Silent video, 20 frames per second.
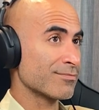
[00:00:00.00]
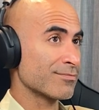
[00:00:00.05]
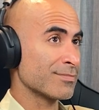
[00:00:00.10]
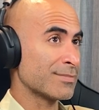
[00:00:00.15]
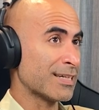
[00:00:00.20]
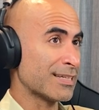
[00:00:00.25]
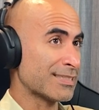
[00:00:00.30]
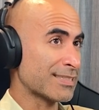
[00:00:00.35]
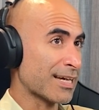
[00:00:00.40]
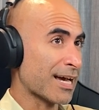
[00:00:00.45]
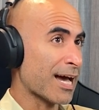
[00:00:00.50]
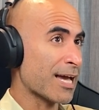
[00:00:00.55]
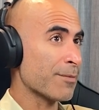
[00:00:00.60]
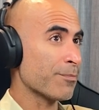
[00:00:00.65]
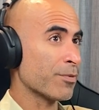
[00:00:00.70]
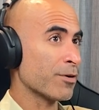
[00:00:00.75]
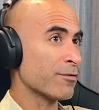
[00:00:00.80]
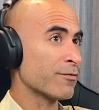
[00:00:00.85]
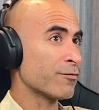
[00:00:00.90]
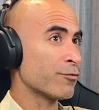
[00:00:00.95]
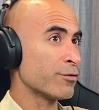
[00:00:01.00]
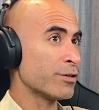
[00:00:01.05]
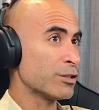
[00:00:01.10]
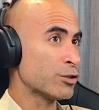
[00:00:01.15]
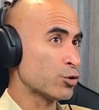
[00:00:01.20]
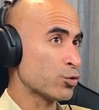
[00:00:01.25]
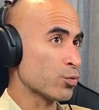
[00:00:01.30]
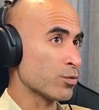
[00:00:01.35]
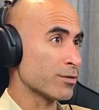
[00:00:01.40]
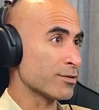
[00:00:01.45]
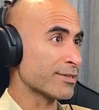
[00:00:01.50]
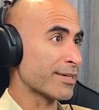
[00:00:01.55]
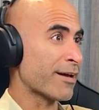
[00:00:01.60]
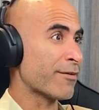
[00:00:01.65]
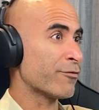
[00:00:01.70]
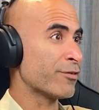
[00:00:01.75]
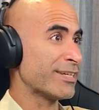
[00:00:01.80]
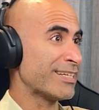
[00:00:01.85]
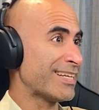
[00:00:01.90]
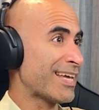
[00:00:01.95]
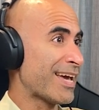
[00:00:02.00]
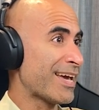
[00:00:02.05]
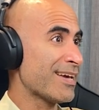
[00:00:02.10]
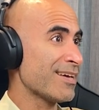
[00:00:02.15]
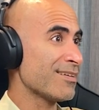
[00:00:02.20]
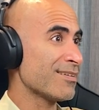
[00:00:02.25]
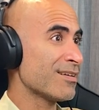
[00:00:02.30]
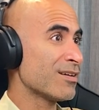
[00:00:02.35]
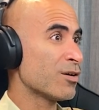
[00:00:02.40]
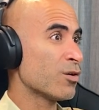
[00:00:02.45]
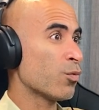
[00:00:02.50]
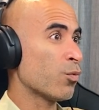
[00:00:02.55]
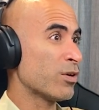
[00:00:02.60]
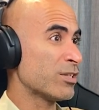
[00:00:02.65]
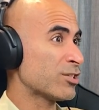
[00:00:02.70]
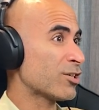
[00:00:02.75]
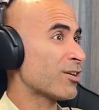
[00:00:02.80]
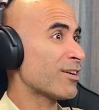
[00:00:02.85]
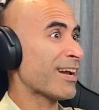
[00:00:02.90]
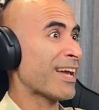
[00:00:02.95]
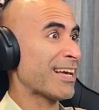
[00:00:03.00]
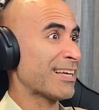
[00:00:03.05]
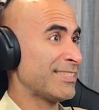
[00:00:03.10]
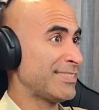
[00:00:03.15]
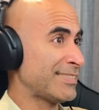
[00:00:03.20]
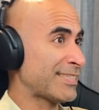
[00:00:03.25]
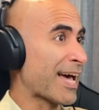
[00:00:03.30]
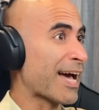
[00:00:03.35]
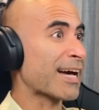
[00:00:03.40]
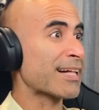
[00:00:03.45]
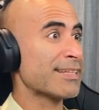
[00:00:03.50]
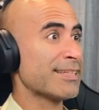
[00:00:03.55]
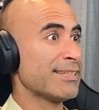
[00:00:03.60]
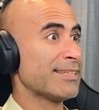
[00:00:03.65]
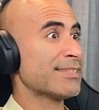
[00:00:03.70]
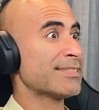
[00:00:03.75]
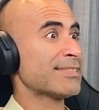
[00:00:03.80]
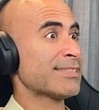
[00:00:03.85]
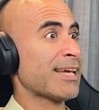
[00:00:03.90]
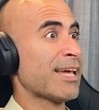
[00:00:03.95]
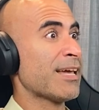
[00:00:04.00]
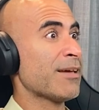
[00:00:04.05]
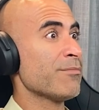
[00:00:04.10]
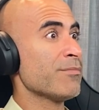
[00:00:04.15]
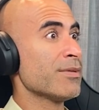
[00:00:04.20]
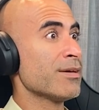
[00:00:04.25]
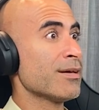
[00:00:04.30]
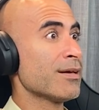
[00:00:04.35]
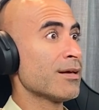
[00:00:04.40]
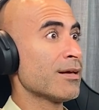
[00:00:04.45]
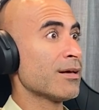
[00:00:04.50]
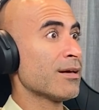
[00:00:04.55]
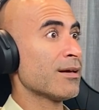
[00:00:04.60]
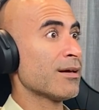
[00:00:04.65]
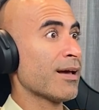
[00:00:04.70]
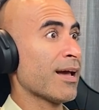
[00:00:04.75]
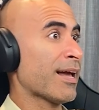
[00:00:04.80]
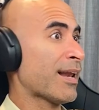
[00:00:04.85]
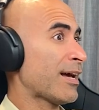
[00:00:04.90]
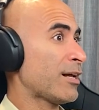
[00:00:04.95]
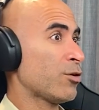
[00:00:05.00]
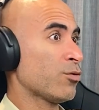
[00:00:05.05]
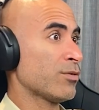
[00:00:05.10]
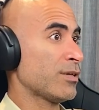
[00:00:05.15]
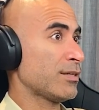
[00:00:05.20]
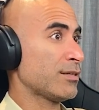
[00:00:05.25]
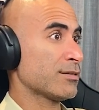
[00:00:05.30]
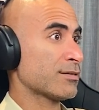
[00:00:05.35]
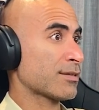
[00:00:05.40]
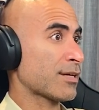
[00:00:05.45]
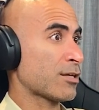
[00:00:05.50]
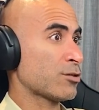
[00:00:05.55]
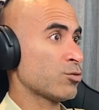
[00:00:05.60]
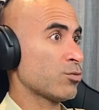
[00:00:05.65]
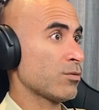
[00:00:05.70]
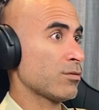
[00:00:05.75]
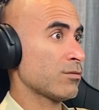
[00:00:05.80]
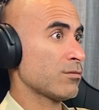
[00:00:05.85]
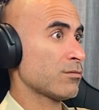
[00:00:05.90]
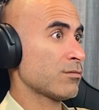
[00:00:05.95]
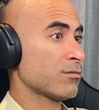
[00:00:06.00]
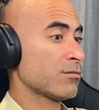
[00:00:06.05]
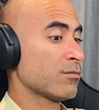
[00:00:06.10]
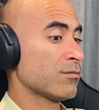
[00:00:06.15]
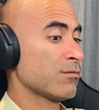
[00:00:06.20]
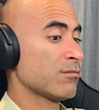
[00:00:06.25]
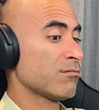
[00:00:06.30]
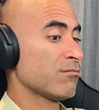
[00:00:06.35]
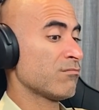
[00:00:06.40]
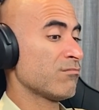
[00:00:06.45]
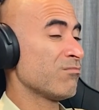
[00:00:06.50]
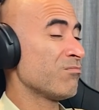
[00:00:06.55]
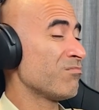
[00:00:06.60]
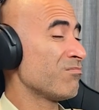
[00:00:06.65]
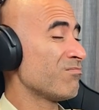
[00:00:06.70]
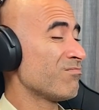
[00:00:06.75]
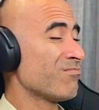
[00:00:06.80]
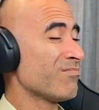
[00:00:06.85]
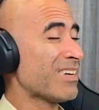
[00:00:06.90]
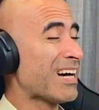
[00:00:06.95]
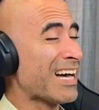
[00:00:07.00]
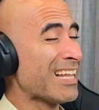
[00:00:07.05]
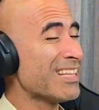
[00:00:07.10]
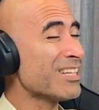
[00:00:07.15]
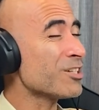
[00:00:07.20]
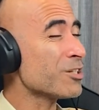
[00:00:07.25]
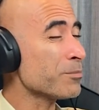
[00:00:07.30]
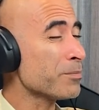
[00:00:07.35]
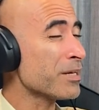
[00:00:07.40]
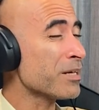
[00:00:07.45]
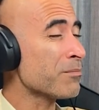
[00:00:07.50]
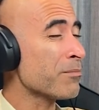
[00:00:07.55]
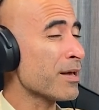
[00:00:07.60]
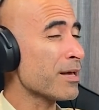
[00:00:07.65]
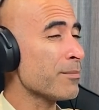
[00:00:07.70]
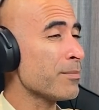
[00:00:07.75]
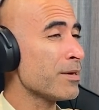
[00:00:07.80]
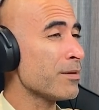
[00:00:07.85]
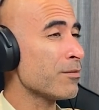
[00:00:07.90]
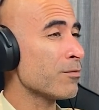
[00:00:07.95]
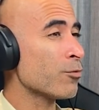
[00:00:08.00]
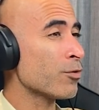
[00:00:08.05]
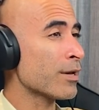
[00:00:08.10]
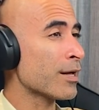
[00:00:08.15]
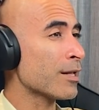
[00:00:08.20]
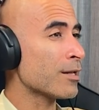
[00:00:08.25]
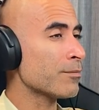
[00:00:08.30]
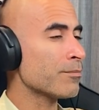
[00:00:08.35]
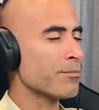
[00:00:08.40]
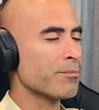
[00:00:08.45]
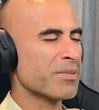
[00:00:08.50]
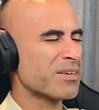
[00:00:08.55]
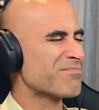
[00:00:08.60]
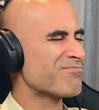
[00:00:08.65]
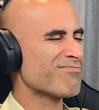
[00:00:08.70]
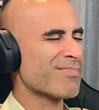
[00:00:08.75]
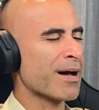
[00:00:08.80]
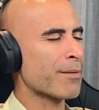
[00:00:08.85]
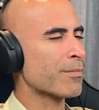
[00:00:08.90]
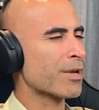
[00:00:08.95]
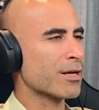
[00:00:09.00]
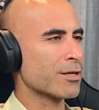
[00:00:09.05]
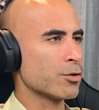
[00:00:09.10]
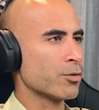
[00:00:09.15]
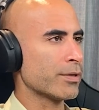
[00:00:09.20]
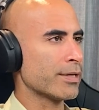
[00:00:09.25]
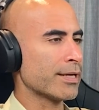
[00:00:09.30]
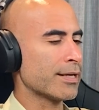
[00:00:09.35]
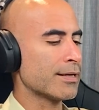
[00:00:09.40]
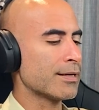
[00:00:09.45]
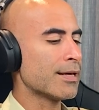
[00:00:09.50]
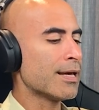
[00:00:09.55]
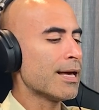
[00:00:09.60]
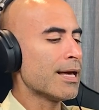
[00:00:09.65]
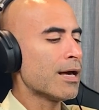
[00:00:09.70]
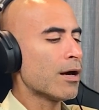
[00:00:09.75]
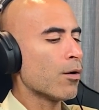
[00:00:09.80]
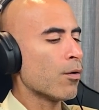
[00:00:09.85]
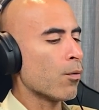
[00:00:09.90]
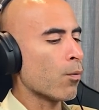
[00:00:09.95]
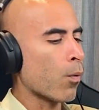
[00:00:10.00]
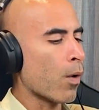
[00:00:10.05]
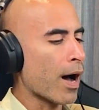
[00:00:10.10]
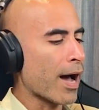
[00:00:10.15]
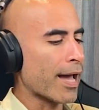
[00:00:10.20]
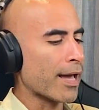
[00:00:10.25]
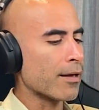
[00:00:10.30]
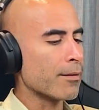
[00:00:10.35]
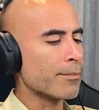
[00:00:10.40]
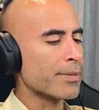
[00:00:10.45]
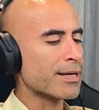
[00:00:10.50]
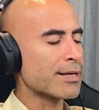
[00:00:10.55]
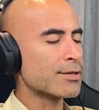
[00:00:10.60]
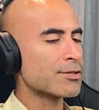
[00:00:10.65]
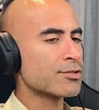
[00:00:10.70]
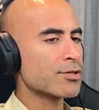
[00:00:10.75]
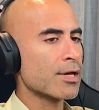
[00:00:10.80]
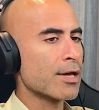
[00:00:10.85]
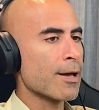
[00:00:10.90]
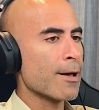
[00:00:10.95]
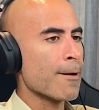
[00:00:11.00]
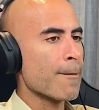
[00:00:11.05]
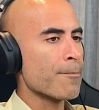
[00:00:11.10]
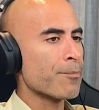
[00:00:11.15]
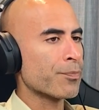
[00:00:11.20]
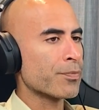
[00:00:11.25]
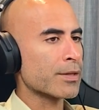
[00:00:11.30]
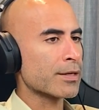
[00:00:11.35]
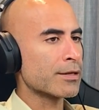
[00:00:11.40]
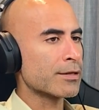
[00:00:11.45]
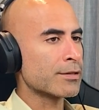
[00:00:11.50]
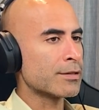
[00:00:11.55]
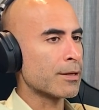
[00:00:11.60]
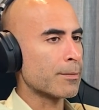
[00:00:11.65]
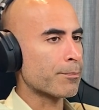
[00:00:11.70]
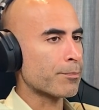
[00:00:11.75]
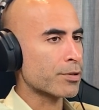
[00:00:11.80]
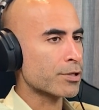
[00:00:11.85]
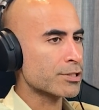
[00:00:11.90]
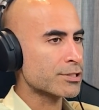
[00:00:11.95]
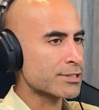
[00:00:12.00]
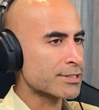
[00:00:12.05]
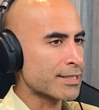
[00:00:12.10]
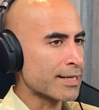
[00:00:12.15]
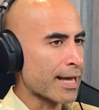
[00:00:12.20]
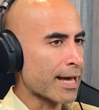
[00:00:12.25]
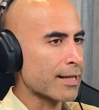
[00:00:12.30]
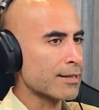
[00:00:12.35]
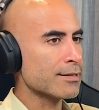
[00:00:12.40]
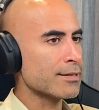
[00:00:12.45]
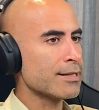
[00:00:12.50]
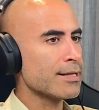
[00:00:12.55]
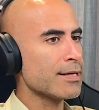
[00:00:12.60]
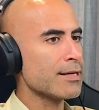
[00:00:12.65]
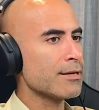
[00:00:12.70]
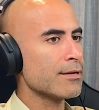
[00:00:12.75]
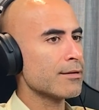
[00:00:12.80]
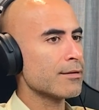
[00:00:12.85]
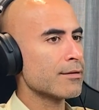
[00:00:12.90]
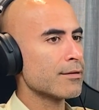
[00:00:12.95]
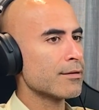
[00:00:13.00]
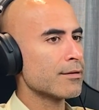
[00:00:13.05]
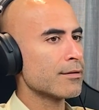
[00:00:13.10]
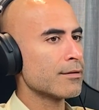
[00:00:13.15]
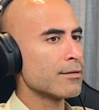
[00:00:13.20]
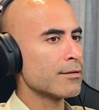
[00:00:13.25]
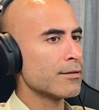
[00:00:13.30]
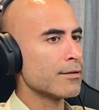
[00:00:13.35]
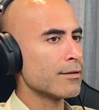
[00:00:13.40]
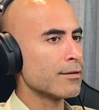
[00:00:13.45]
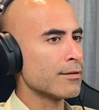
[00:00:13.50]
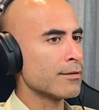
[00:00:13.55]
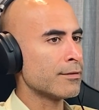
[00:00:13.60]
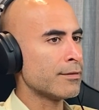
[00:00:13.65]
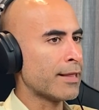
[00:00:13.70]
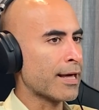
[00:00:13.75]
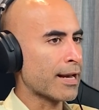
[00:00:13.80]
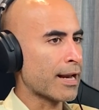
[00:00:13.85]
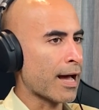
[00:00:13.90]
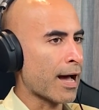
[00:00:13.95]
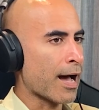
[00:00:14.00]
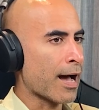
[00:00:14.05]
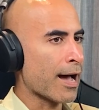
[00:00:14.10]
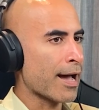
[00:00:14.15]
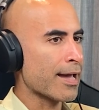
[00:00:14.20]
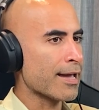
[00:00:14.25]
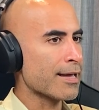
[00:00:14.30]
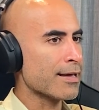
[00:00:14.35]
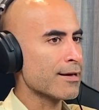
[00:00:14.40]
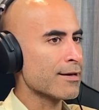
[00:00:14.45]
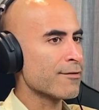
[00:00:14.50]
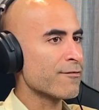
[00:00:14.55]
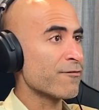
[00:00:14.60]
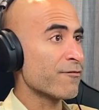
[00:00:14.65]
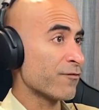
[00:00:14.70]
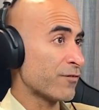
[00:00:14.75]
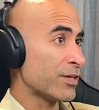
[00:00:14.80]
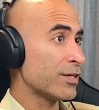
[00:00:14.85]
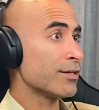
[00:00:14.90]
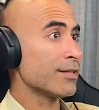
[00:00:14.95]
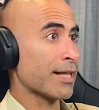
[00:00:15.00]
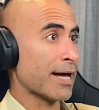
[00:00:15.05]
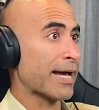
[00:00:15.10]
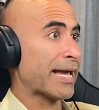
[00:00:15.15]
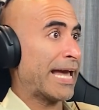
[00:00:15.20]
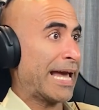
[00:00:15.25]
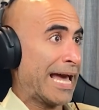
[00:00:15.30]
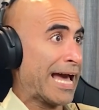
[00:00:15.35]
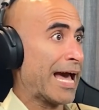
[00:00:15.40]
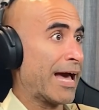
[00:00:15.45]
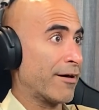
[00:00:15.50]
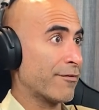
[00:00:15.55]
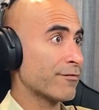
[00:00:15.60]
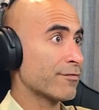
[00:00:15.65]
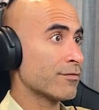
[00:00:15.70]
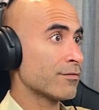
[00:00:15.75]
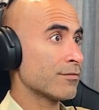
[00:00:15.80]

the type of rituals every day, which are exactly the same, and I don't need to schedule. A little bit maybe would help, but I'm not doing it. Why? Because the personality that I feel I have